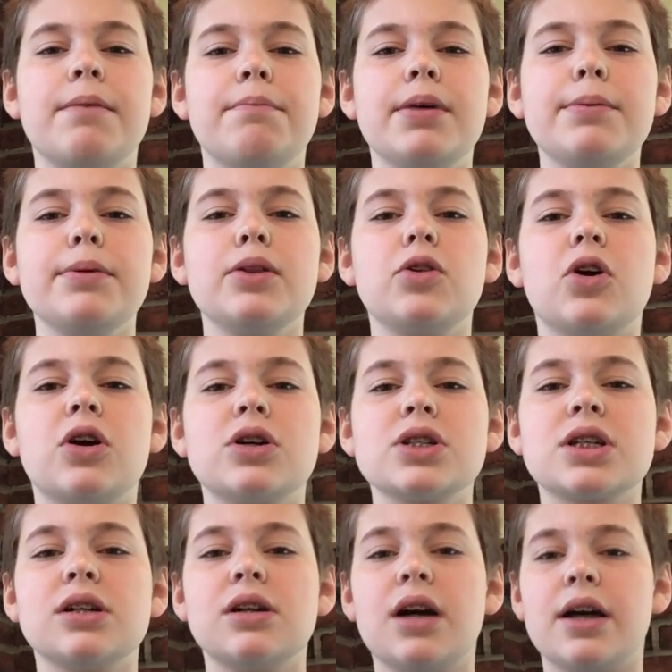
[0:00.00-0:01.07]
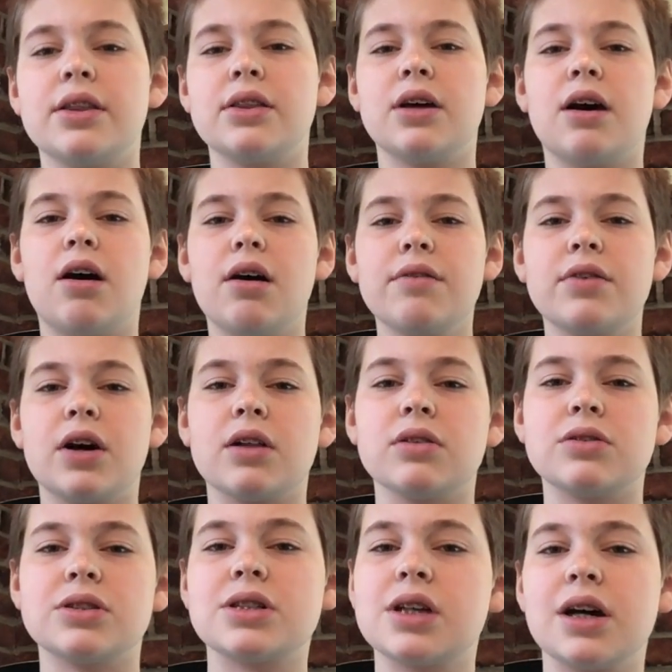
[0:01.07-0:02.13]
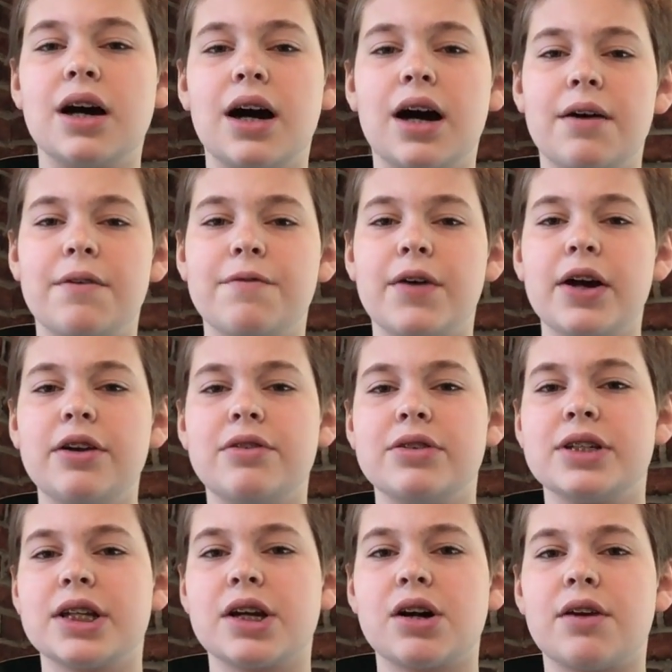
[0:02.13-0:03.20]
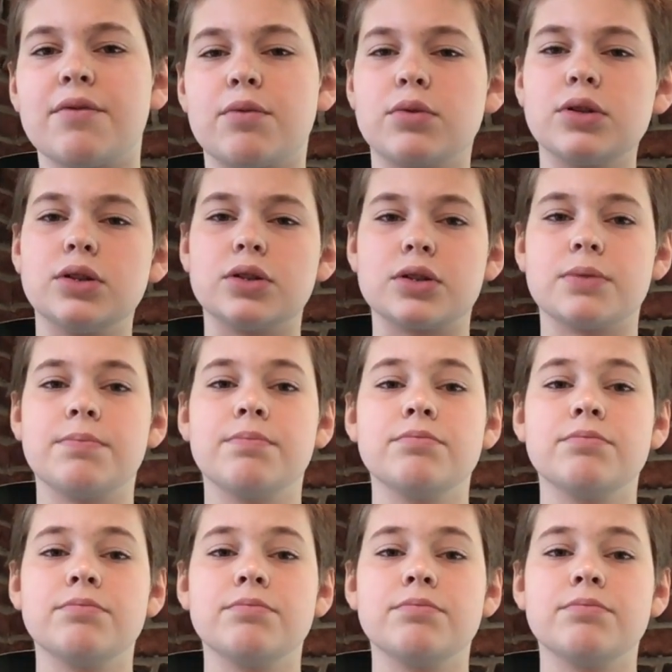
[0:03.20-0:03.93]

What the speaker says: Maybe Lars and the Off-Colors find her and take her off-world.